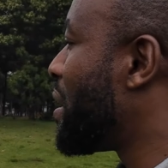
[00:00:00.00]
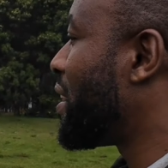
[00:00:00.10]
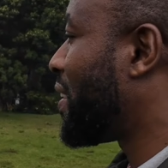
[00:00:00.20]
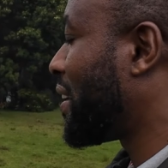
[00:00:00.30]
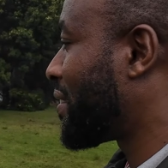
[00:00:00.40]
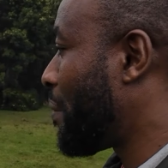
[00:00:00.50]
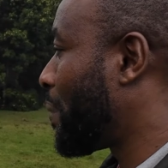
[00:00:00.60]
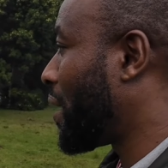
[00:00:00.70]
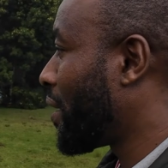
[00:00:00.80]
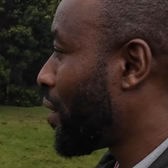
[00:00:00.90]
many things
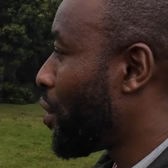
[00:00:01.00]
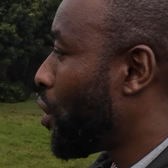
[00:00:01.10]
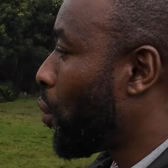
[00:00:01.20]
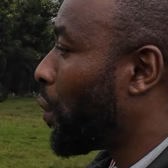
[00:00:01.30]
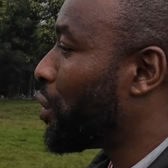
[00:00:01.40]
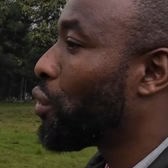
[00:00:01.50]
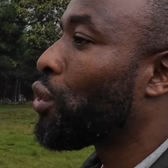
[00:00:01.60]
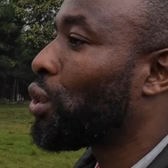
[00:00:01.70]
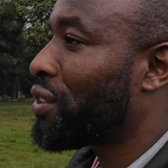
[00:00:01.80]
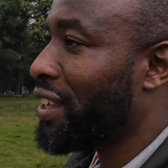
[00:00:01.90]
happen when you
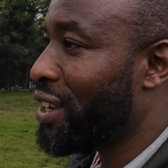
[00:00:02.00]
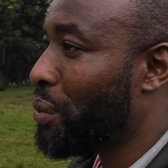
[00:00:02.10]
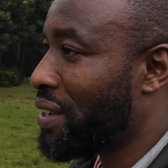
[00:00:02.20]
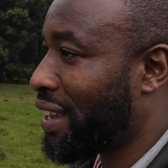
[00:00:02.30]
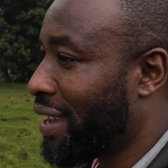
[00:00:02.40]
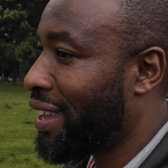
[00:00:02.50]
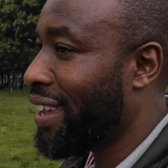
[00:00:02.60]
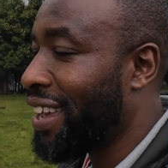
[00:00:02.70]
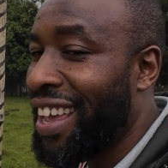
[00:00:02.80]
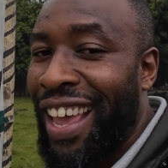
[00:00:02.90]
cross the equator,
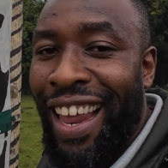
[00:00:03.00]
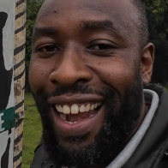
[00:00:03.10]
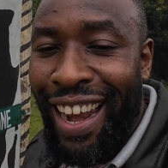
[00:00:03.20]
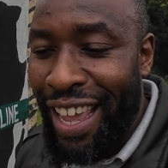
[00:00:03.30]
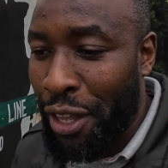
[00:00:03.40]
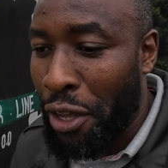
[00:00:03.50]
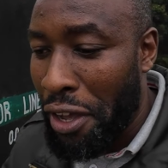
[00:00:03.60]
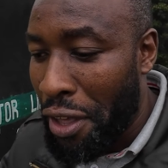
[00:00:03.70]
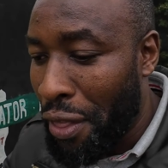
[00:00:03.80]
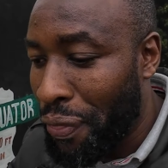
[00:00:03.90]
like
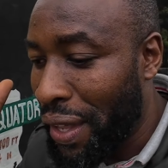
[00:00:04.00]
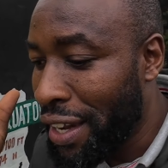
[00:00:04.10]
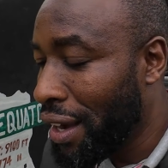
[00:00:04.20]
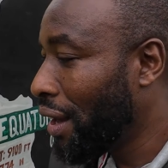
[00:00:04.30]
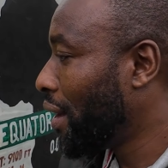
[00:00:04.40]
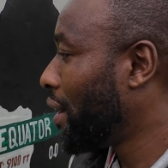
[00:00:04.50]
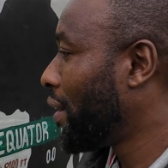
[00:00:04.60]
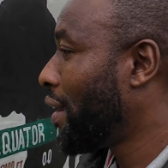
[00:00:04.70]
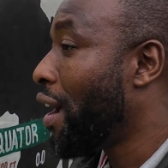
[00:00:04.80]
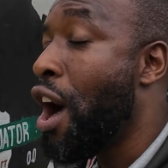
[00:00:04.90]
the needle
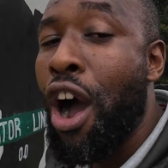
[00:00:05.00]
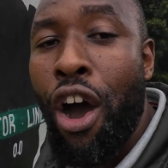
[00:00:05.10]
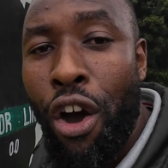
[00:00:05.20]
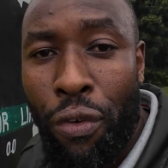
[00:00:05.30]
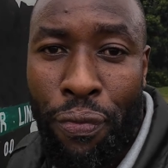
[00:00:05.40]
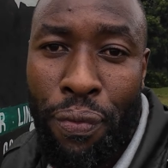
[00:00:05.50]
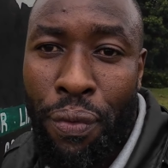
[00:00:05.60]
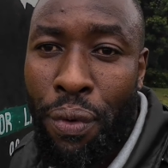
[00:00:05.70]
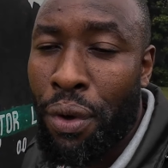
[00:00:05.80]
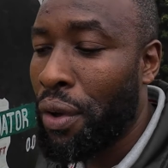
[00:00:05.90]
of
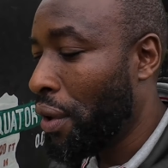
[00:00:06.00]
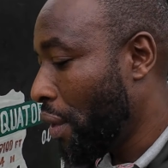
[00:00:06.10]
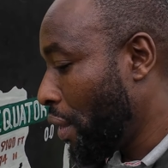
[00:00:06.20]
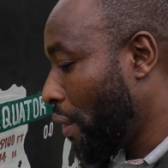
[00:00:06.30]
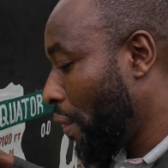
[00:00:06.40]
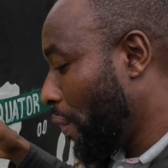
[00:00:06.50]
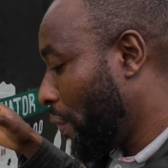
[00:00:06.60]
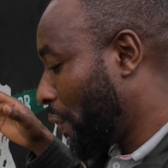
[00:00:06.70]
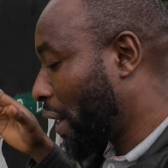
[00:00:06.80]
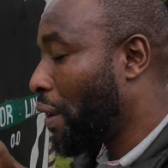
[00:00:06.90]

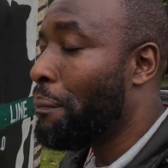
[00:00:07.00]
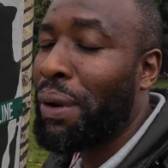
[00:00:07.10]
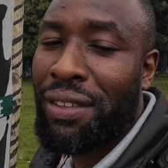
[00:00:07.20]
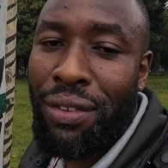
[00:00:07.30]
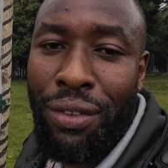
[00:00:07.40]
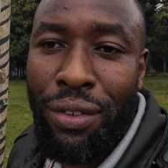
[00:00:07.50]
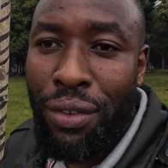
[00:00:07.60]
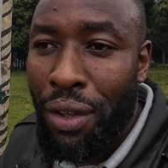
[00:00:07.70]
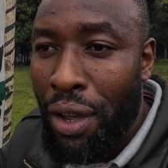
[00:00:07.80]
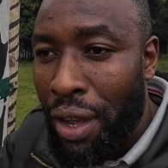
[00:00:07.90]
the
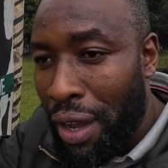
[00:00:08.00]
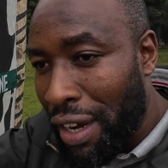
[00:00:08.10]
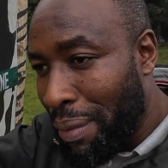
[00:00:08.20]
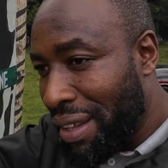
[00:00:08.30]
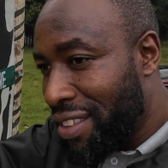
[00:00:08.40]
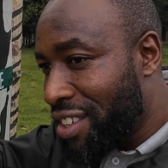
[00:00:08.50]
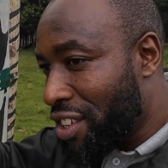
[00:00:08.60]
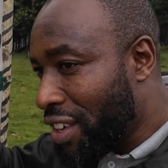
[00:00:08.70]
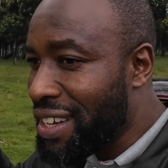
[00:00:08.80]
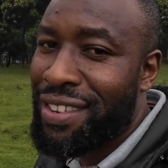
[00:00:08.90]
compass remains
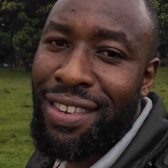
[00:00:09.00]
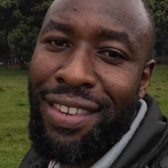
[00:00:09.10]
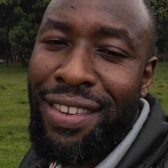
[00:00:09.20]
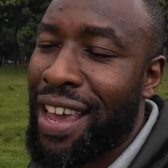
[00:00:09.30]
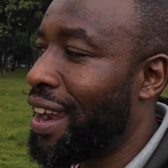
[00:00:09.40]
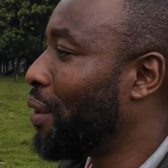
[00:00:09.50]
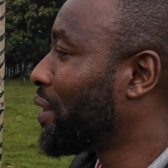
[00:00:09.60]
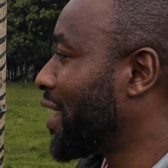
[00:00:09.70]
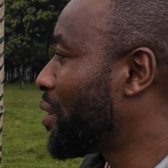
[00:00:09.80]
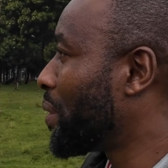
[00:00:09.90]
straight
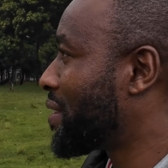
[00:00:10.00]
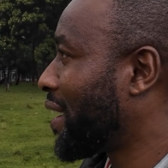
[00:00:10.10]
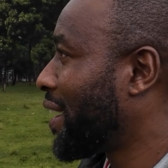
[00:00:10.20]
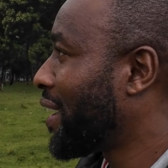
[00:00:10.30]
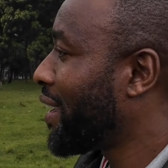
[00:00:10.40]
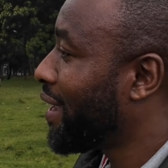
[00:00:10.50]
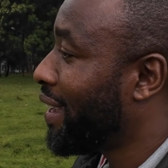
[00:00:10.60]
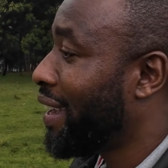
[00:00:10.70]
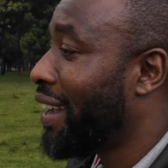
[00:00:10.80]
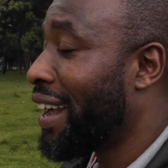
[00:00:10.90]
along the equator.
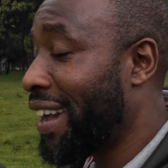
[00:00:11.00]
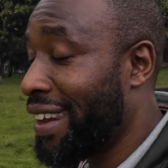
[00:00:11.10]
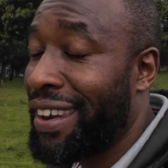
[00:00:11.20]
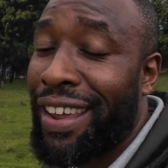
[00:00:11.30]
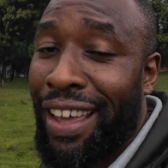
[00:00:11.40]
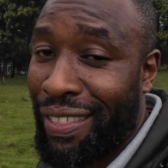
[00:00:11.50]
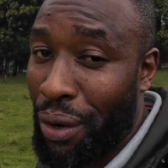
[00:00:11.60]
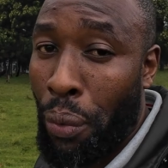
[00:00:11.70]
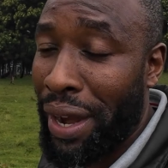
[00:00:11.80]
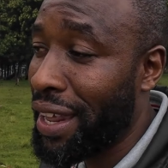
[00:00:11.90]
And I
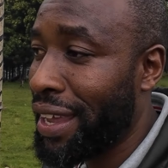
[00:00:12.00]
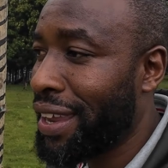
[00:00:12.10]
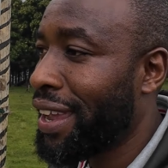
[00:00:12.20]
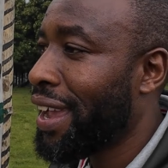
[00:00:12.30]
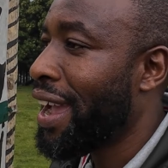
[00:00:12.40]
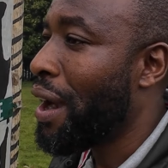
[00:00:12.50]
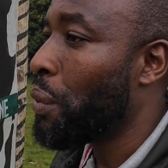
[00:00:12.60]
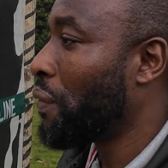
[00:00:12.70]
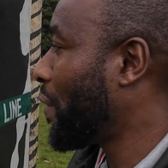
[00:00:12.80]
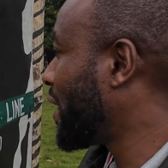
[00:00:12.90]
think one day
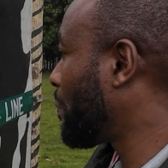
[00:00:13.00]
we'll find